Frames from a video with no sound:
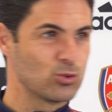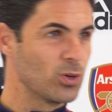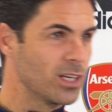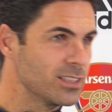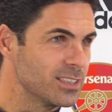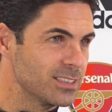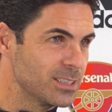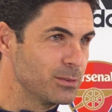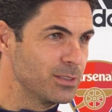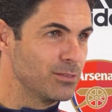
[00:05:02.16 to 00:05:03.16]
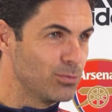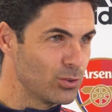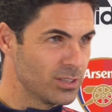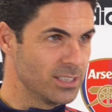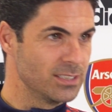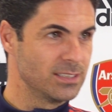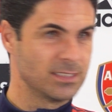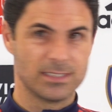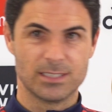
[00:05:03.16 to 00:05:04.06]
274 days,